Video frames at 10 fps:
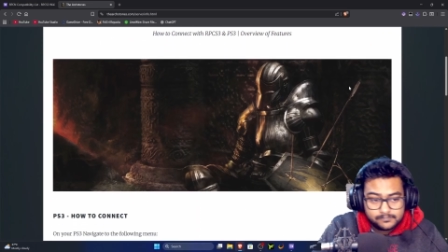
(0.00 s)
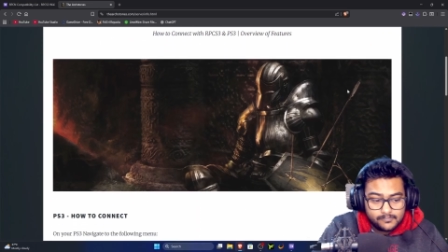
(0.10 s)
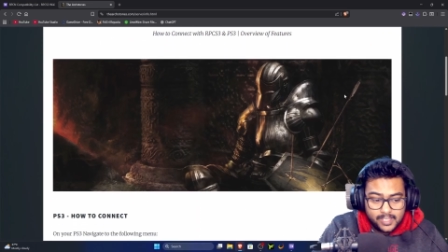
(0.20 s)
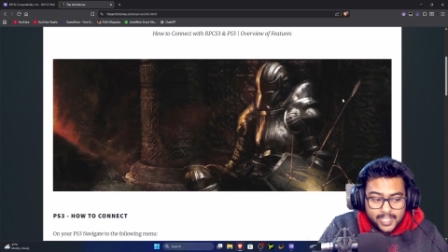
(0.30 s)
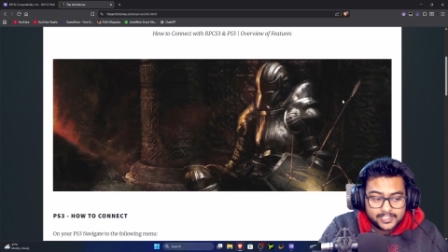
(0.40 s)

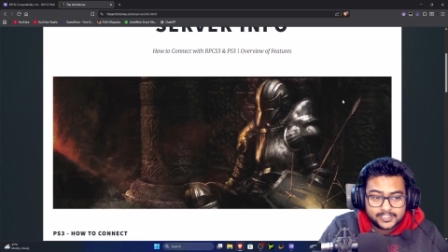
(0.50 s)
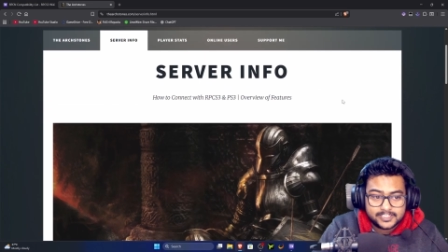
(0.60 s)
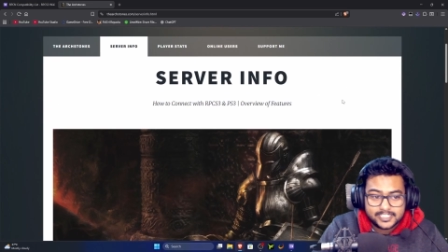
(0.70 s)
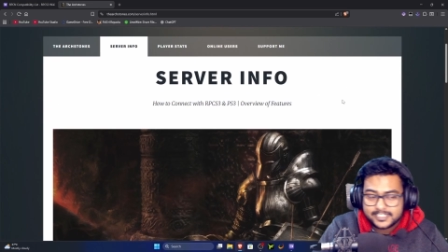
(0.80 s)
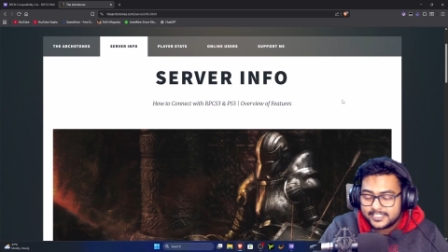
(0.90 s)
And
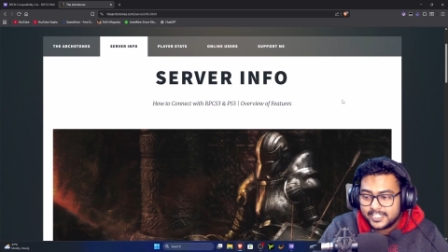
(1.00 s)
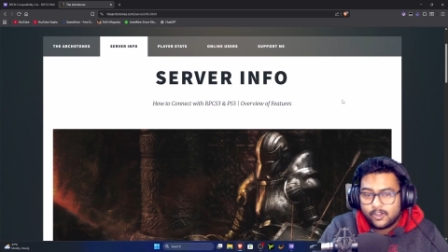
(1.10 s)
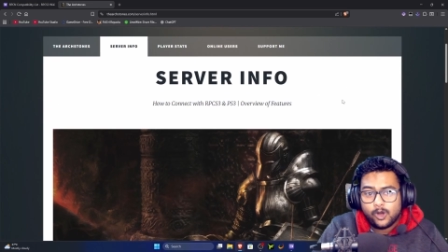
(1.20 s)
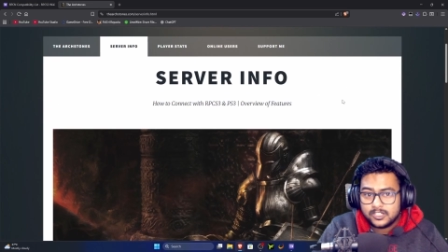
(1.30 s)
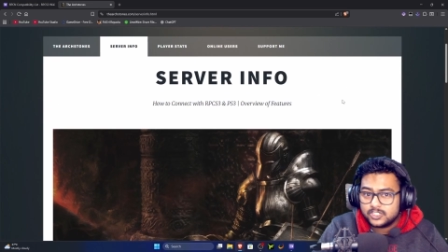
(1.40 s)
this thing
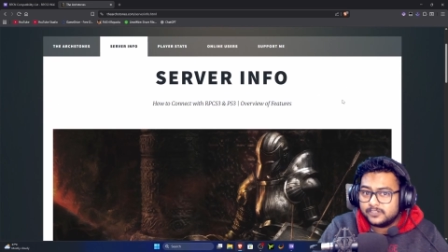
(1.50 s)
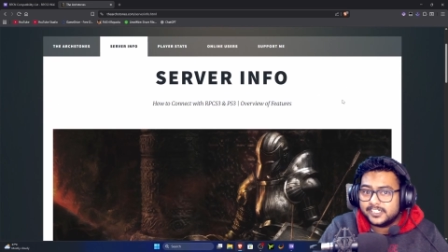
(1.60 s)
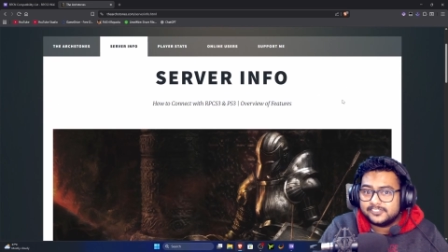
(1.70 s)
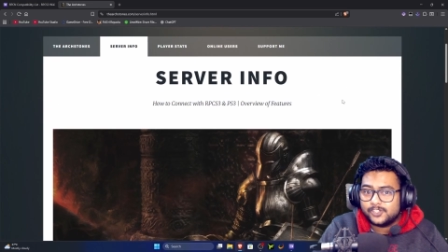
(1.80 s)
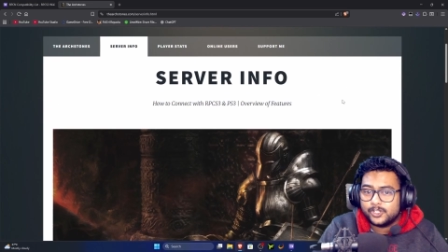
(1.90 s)
also
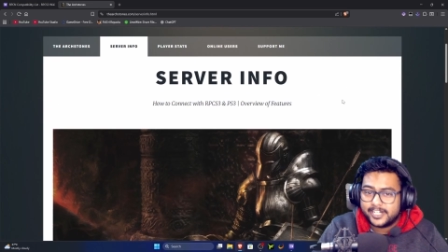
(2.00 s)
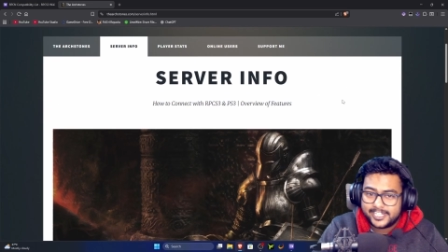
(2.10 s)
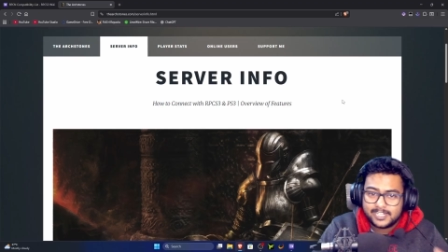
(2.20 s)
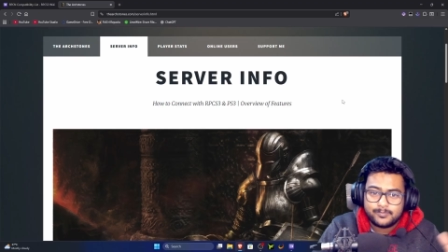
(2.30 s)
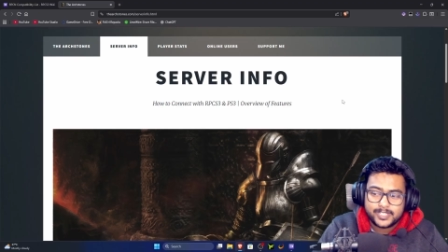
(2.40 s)
works on
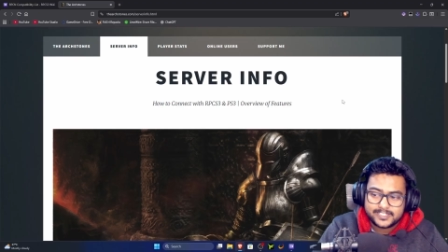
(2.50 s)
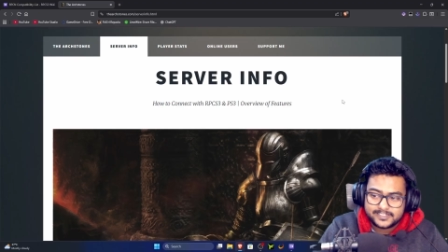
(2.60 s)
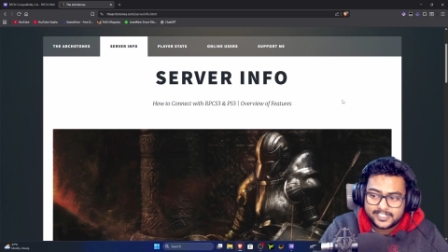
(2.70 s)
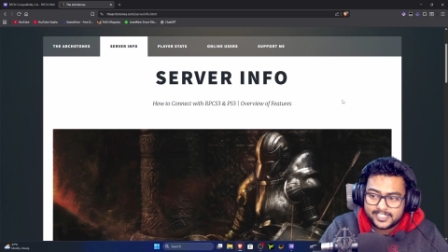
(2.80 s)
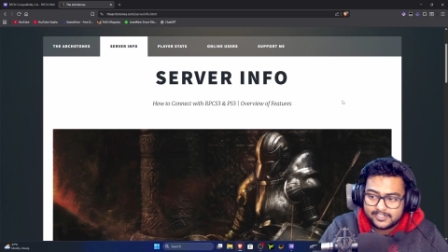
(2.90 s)
real PS3.